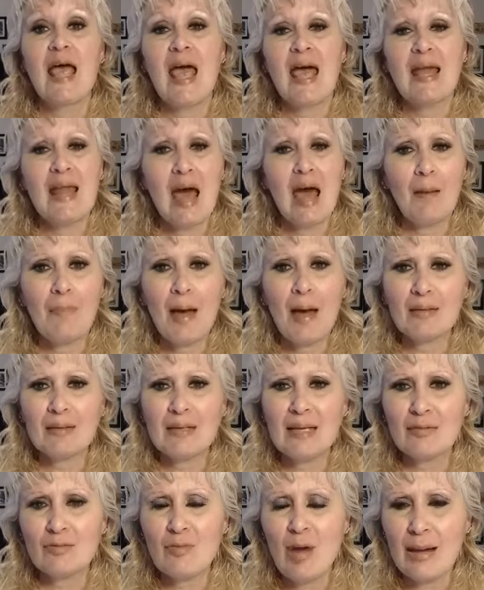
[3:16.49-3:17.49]
And how about
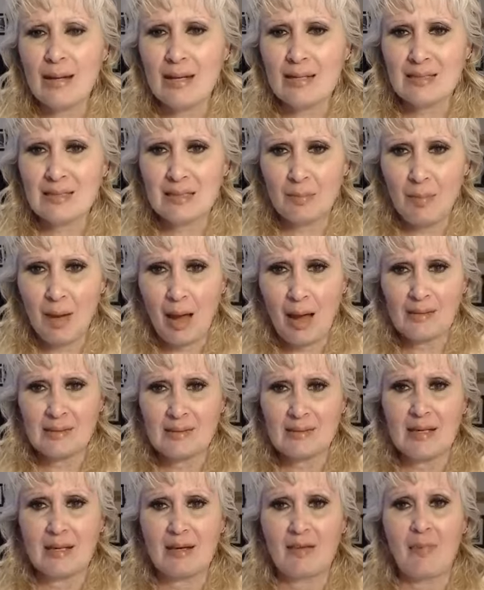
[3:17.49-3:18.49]
getting right into the
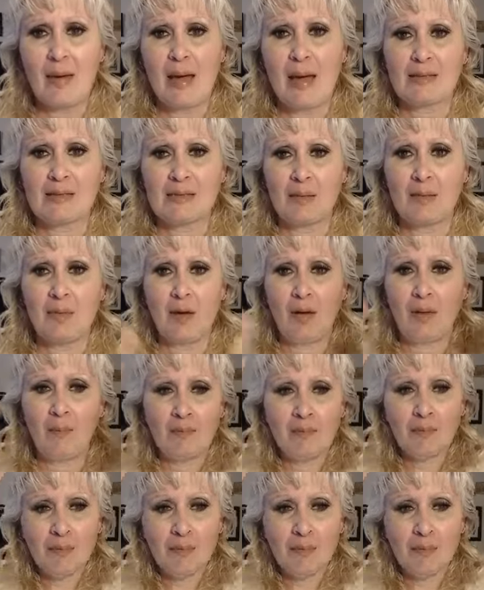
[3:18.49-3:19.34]
mindset of basketball?